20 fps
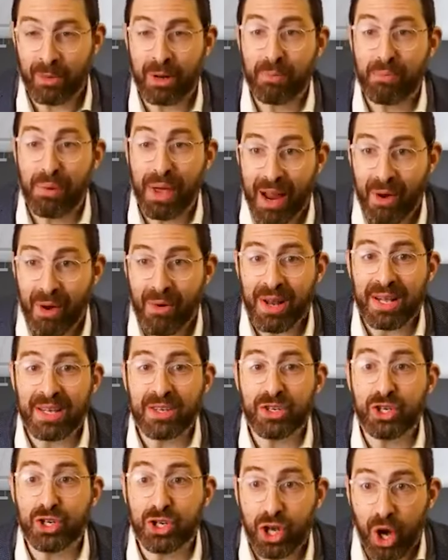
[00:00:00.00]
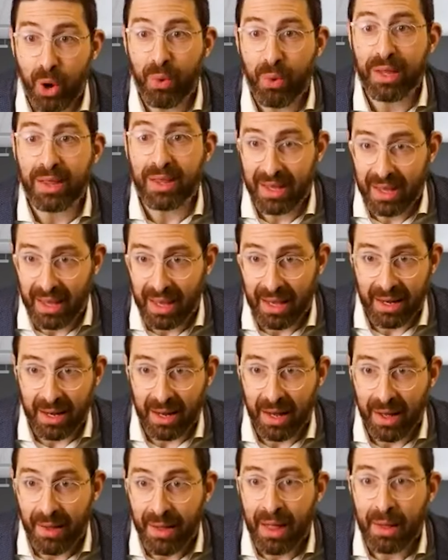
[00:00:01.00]
When a parent is showing the
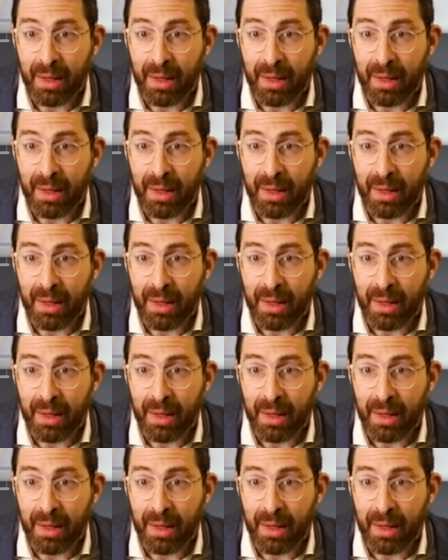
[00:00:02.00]
kid,